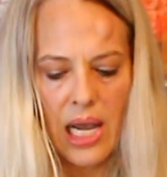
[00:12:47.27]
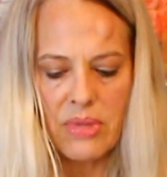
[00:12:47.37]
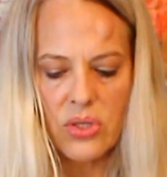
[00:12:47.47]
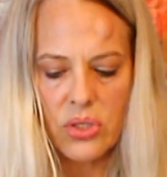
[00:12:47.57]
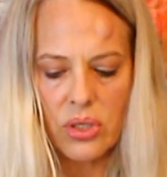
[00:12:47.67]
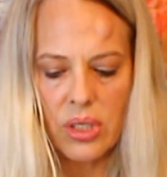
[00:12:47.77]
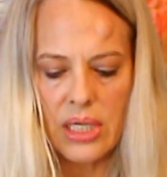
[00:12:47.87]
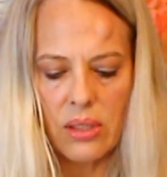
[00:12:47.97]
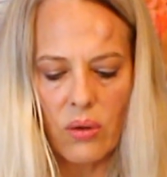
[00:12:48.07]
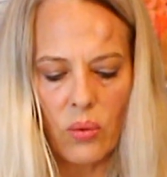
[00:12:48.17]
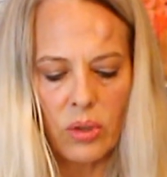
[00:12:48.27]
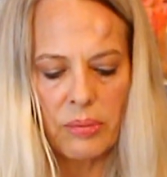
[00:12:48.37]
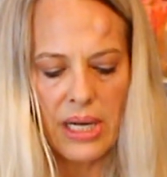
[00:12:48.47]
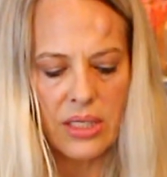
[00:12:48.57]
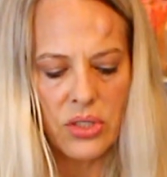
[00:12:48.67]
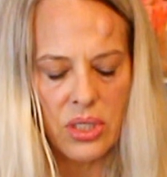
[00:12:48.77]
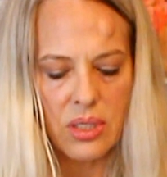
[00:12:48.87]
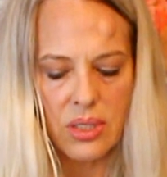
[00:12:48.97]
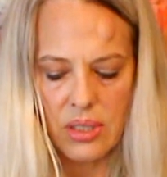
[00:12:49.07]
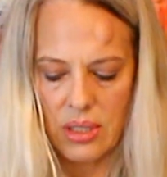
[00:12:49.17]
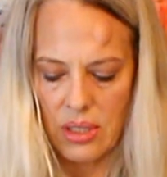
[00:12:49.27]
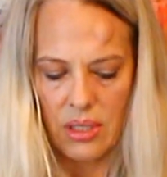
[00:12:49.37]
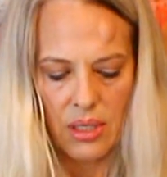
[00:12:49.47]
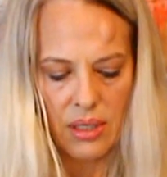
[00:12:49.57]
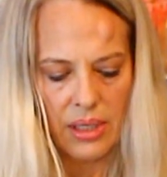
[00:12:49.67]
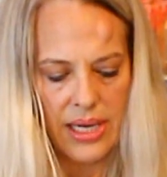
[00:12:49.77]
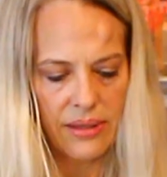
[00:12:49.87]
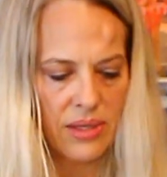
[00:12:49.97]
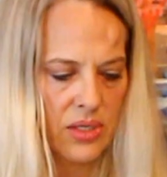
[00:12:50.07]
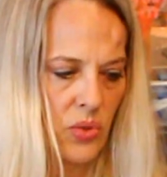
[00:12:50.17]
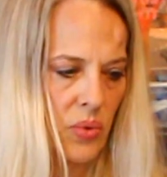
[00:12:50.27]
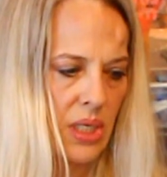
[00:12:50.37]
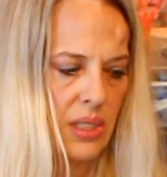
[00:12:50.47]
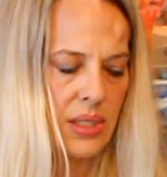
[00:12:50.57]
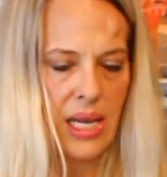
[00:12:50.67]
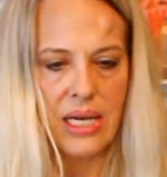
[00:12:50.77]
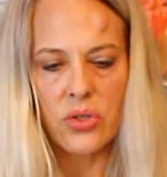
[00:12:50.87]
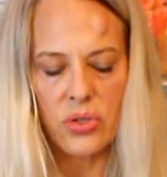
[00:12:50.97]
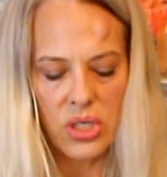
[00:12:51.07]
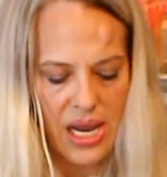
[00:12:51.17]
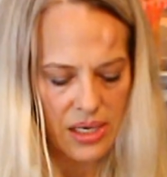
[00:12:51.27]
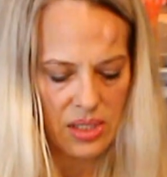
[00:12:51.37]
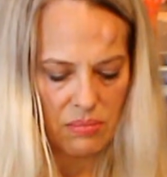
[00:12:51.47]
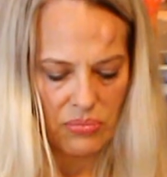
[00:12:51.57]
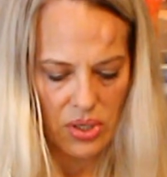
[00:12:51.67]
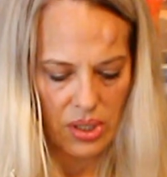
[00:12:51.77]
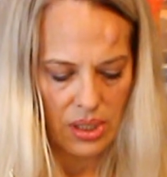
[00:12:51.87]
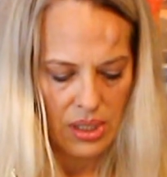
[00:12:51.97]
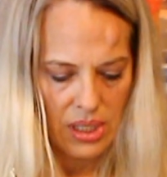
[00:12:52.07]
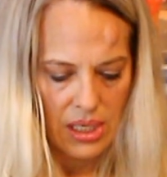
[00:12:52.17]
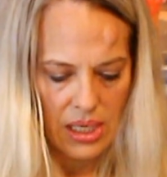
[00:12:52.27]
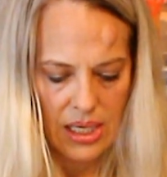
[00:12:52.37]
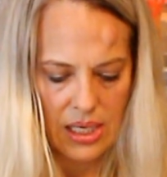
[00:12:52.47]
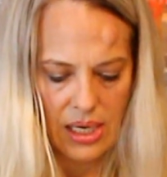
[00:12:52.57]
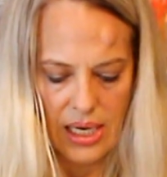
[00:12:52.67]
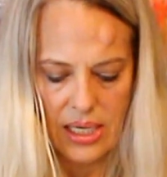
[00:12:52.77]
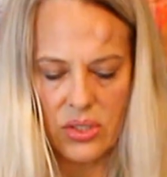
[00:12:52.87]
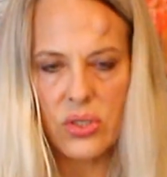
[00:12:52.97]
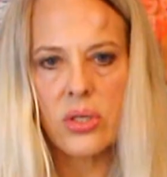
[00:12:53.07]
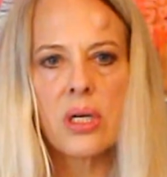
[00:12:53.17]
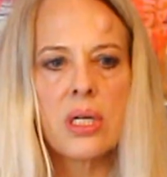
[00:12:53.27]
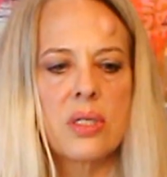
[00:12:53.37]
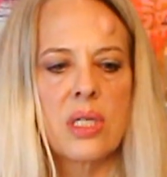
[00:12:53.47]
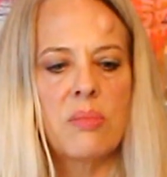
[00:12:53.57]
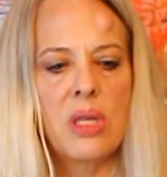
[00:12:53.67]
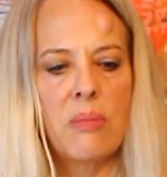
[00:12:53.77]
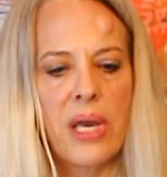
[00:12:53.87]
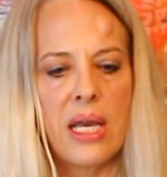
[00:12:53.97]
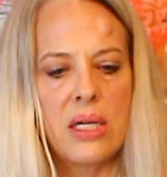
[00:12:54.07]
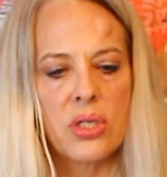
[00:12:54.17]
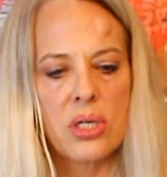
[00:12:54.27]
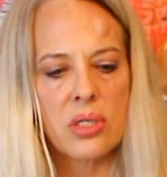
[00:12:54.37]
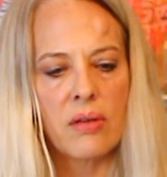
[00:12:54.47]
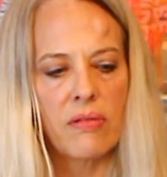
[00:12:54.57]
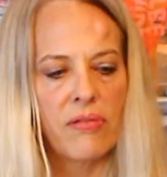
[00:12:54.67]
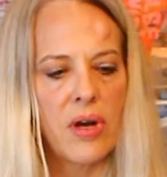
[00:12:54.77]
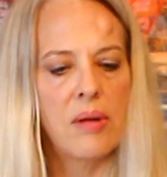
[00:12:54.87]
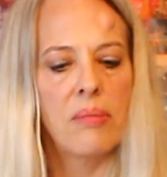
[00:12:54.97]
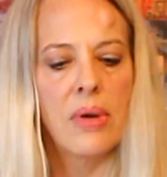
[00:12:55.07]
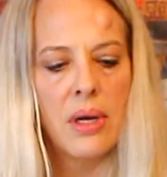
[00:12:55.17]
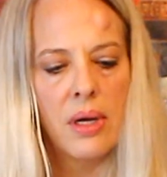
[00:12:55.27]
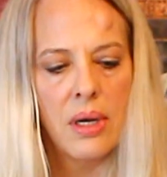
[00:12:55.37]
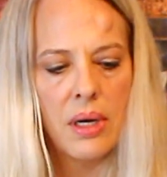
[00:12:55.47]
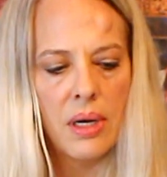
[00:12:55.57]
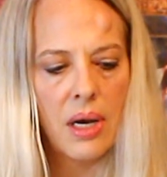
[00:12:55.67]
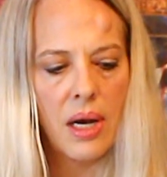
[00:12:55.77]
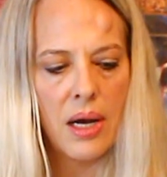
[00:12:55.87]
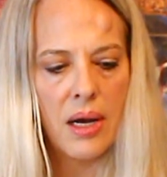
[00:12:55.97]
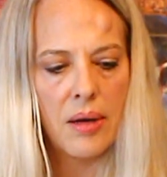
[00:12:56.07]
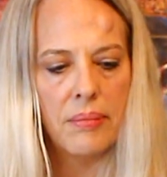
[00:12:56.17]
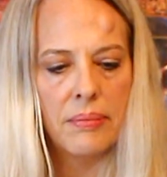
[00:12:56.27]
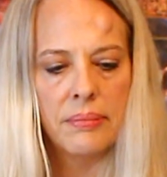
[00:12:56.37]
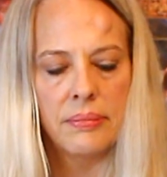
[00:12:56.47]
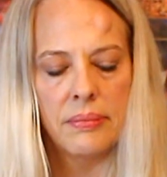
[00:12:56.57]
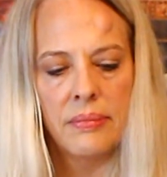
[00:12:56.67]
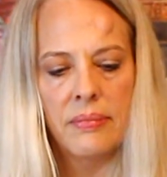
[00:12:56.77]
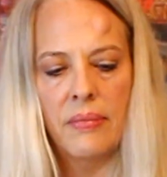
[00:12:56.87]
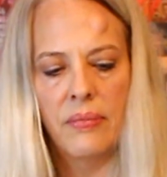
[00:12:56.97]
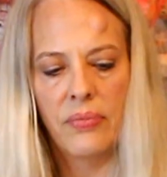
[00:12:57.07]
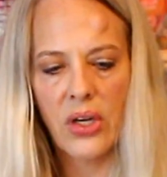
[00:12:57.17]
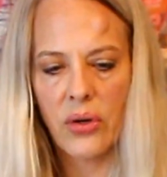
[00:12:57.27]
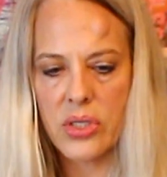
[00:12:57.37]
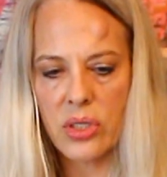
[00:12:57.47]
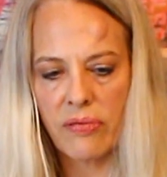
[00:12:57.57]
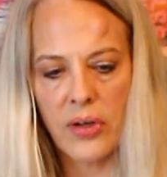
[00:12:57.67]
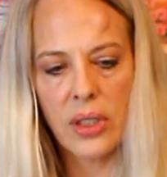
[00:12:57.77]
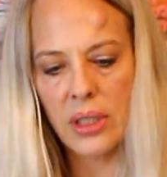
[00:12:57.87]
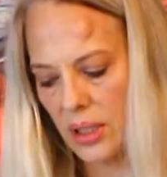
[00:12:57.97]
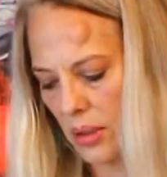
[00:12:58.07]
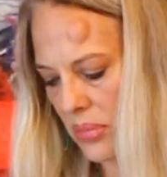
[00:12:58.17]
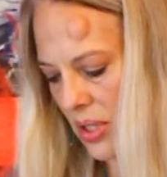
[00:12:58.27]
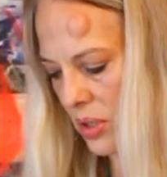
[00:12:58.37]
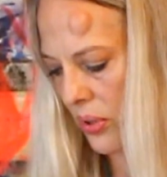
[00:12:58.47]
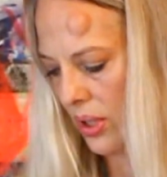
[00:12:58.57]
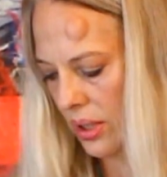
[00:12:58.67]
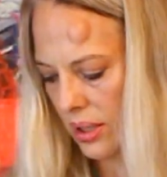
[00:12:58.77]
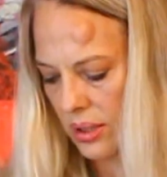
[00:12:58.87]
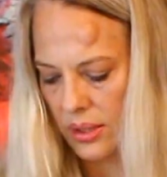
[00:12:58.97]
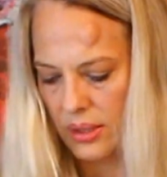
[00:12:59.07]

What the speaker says: I'm inserting old pages, like this one is the Andrew Jackson book, and I inserted some of the pages from the Christopher Columbus book